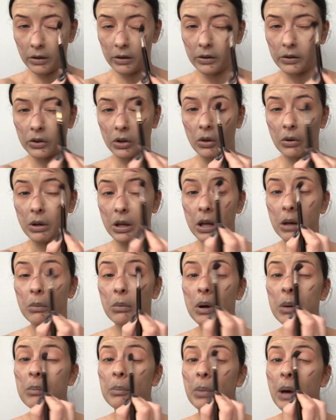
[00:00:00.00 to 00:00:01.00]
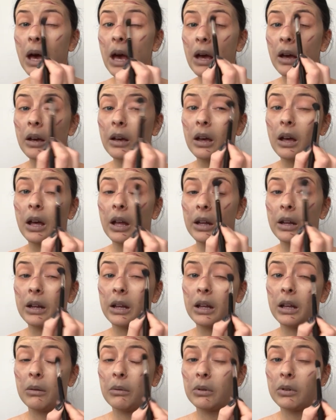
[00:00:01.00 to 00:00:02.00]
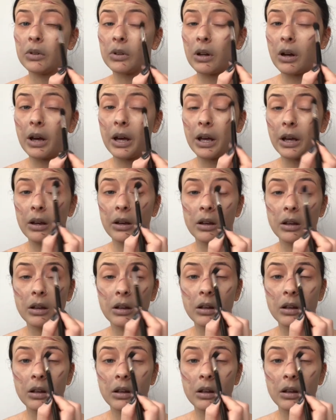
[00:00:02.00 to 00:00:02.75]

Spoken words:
So he went back and he was like,